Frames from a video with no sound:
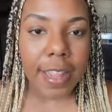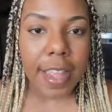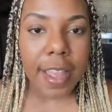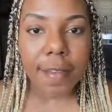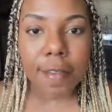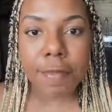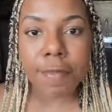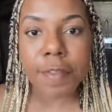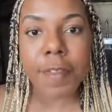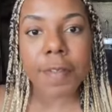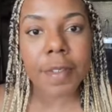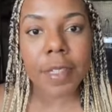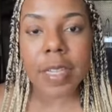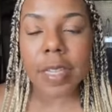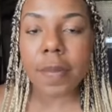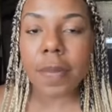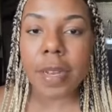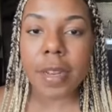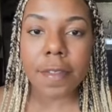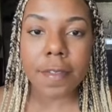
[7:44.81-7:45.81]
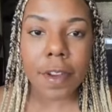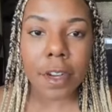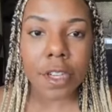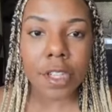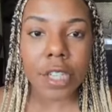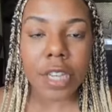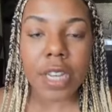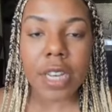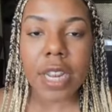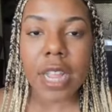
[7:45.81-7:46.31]
They have a 15 minute
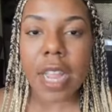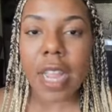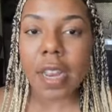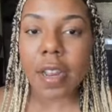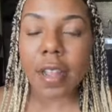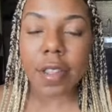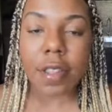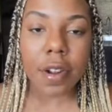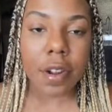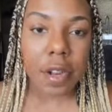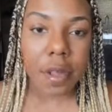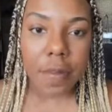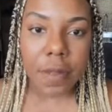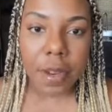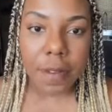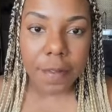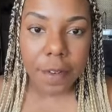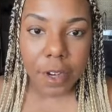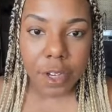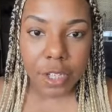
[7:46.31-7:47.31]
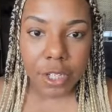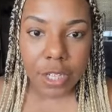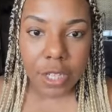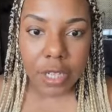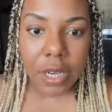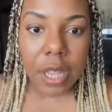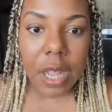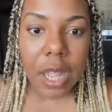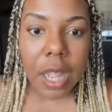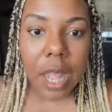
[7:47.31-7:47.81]
version and a 30 minute
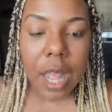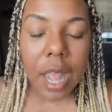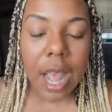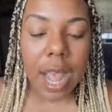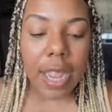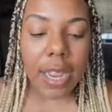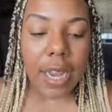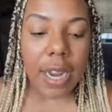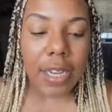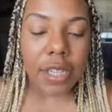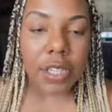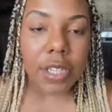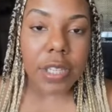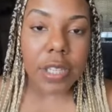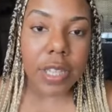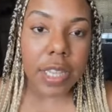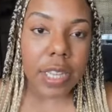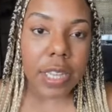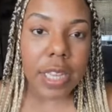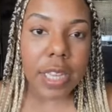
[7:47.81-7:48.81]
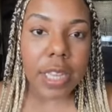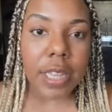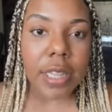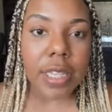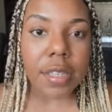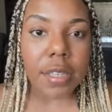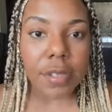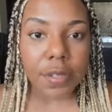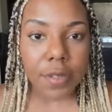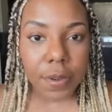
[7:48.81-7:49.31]
version. I can actually link it in
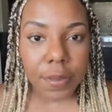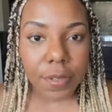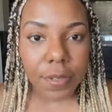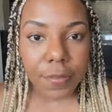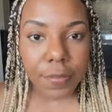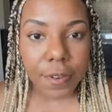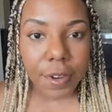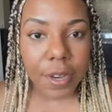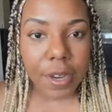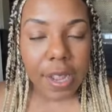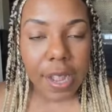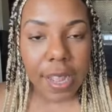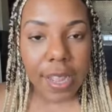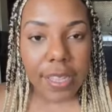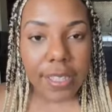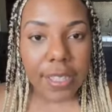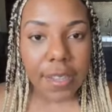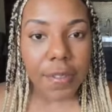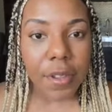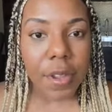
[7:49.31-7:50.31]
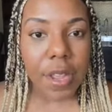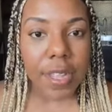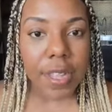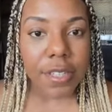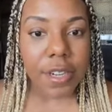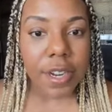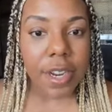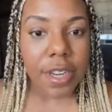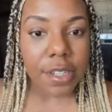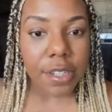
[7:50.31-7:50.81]
the description for you guys if you
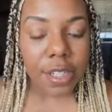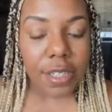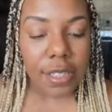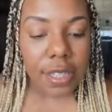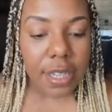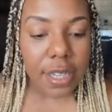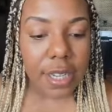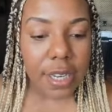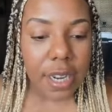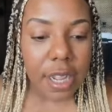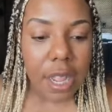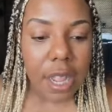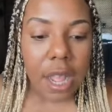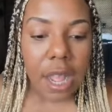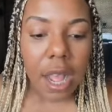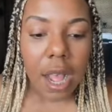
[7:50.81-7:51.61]
guys are interested.